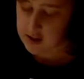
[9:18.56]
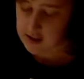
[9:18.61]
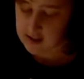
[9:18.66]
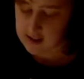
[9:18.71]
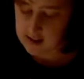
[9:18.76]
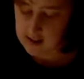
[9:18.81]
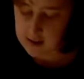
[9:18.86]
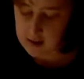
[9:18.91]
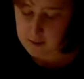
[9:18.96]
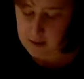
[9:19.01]
just
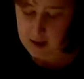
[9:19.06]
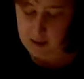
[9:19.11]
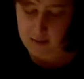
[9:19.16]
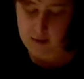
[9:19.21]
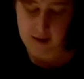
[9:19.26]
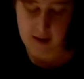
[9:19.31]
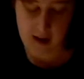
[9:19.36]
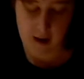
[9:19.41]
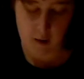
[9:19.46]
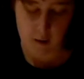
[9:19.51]
need a paper
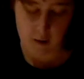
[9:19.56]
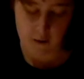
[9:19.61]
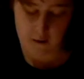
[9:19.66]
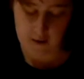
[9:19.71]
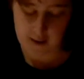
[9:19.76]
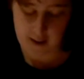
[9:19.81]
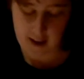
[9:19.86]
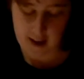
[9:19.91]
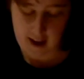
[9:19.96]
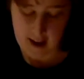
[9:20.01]
towel for
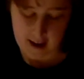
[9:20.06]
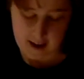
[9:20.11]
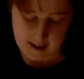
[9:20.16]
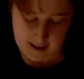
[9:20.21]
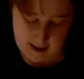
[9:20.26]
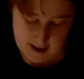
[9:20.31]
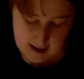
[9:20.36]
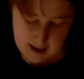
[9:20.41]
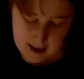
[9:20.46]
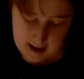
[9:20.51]
that.
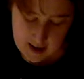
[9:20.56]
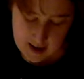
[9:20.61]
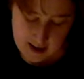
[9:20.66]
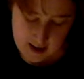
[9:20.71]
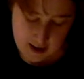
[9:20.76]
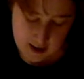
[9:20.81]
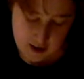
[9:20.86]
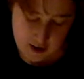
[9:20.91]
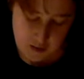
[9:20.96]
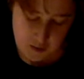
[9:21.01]
And
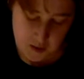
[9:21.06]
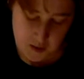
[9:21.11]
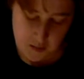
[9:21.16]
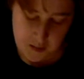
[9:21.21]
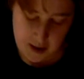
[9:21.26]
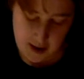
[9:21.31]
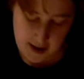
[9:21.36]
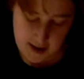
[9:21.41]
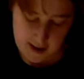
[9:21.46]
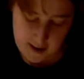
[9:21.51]
you just want to
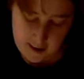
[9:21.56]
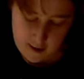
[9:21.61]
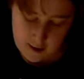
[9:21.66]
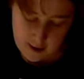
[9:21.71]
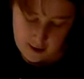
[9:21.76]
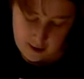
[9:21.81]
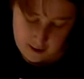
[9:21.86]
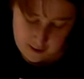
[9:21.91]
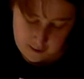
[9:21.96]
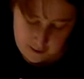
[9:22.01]
pat it
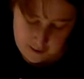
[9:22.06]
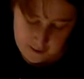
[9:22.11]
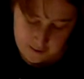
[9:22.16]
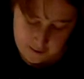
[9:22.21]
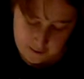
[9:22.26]
off.